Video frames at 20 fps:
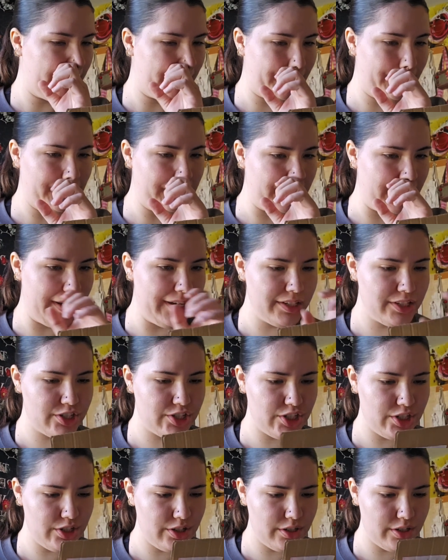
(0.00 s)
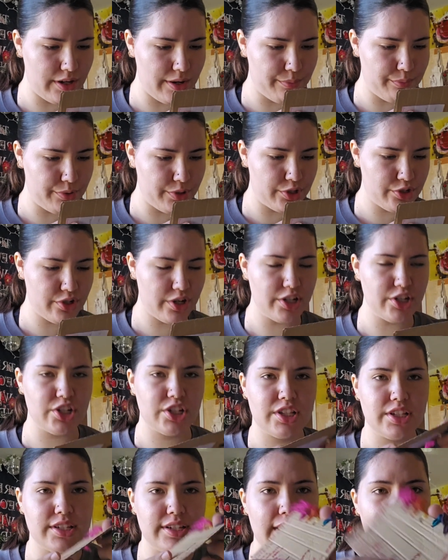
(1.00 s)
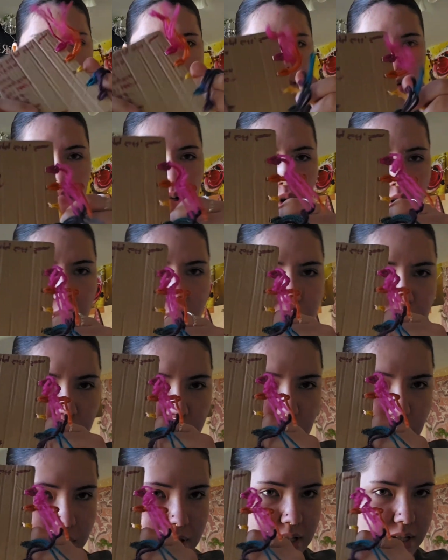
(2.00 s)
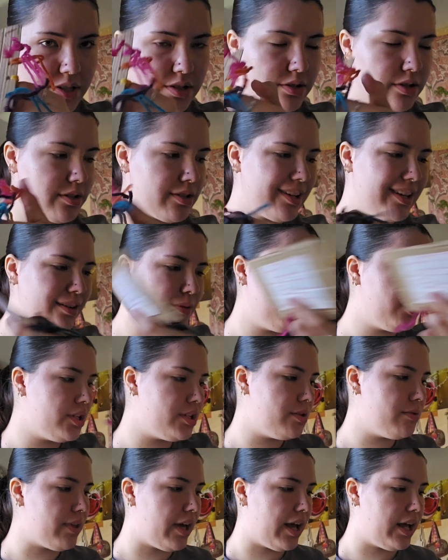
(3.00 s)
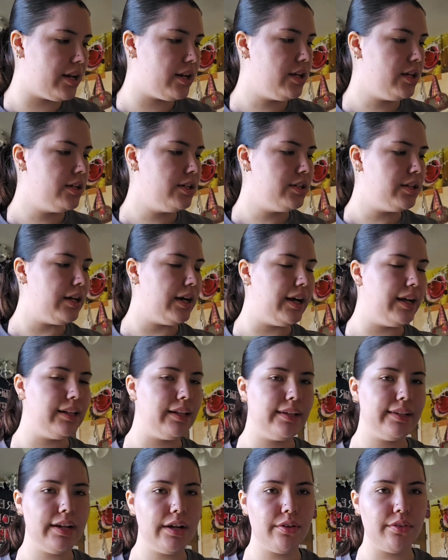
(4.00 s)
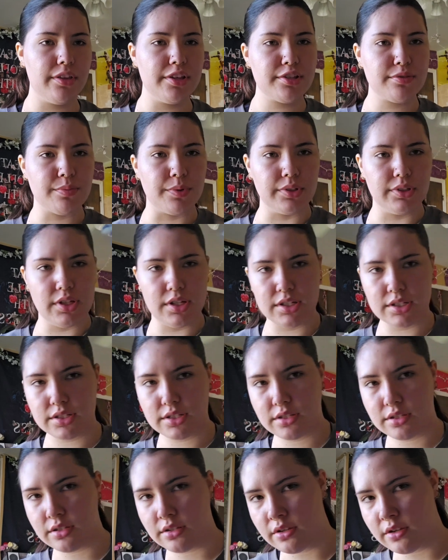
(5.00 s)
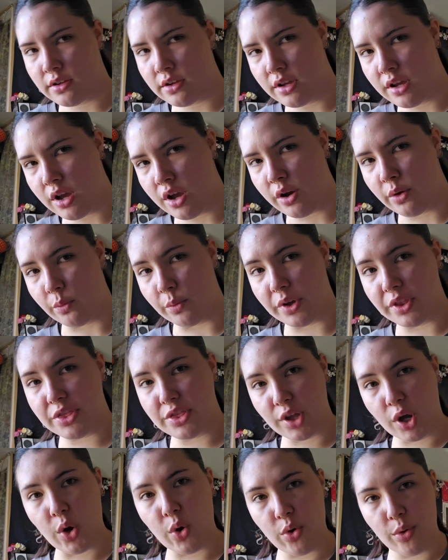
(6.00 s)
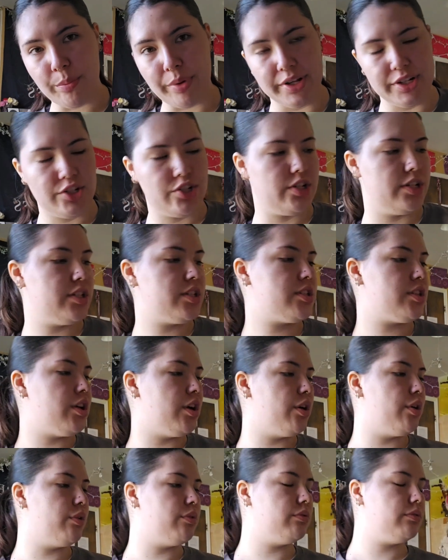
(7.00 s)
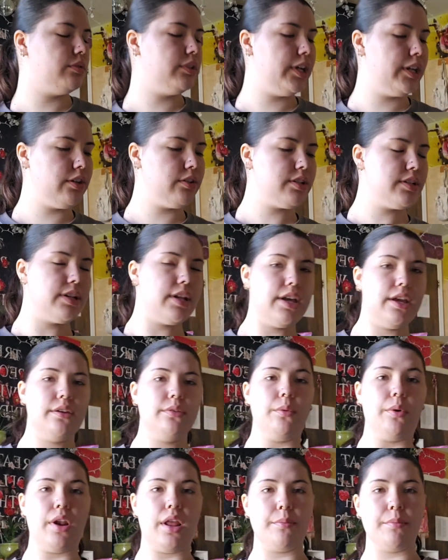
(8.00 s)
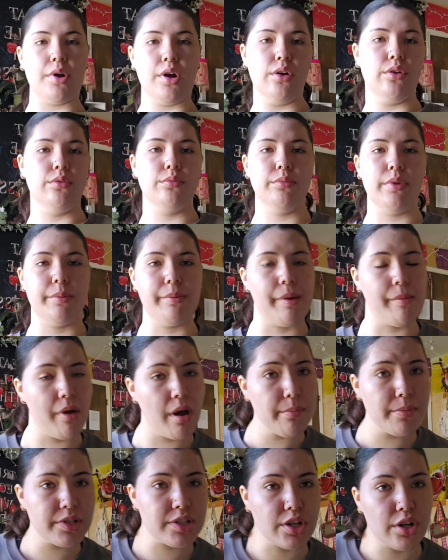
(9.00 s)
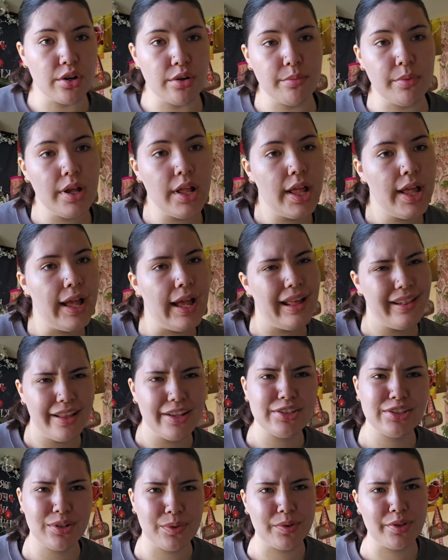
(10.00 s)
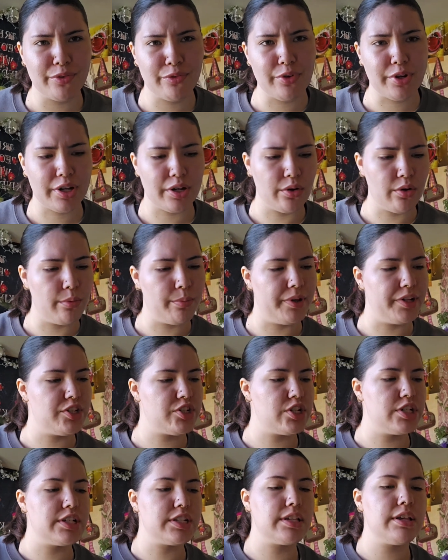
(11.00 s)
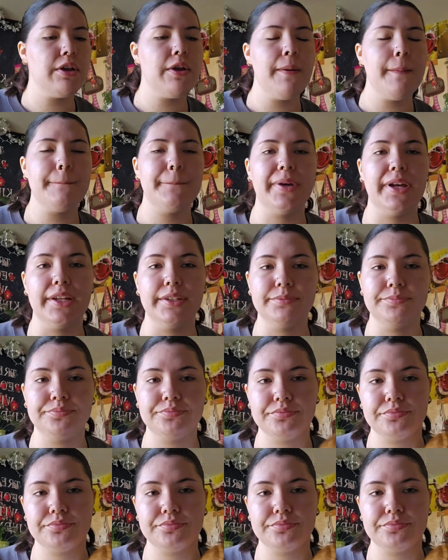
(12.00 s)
last year, I'm pretty sure I just stabbed the cardboard with scissors. I don't want to do that. I like how this one looks with the hole punches. So later tonight when I'm home and my mom is home, I'll ask her where the freaking hole punch is. But